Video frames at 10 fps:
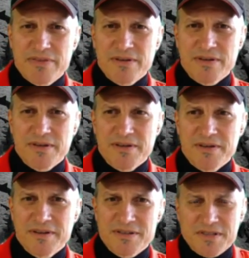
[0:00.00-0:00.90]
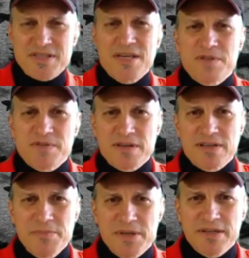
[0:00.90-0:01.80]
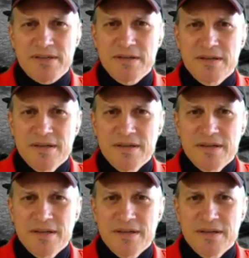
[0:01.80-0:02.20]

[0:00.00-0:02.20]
Because uh, it seems very limiting